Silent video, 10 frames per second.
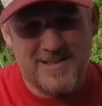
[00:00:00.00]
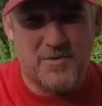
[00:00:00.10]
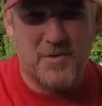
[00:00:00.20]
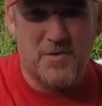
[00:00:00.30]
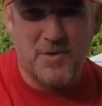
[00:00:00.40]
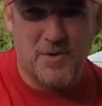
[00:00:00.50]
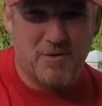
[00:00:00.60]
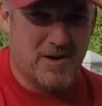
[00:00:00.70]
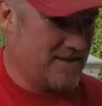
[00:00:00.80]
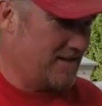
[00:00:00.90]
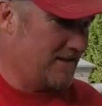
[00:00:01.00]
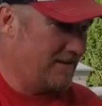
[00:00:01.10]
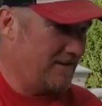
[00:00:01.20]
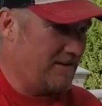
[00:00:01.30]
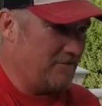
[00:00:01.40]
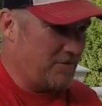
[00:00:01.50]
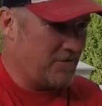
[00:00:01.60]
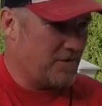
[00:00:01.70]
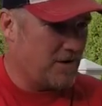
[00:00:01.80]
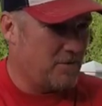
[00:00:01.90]
It's if you're feeling crazy, you know?
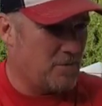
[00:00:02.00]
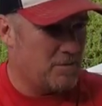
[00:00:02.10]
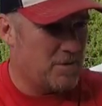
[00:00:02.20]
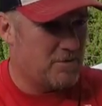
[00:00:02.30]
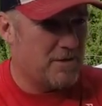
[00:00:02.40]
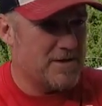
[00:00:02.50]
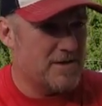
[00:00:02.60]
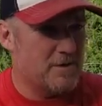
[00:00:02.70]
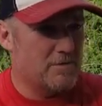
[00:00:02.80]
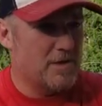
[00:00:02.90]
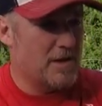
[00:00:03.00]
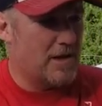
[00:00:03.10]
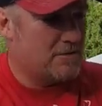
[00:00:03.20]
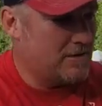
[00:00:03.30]
If you feel like you want to go crazy and go a little